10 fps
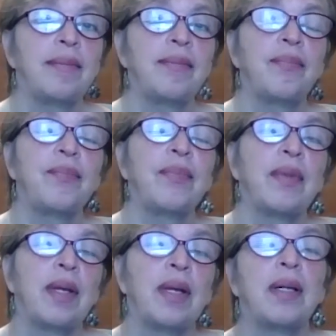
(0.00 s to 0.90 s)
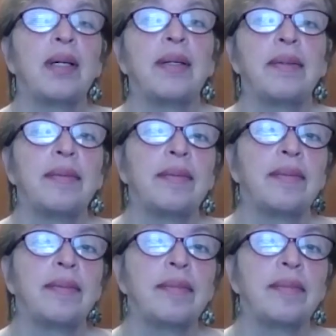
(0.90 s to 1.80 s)
And and you have
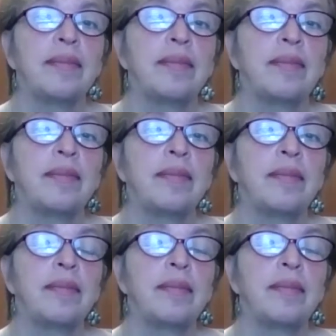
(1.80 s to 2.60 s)
three hearts.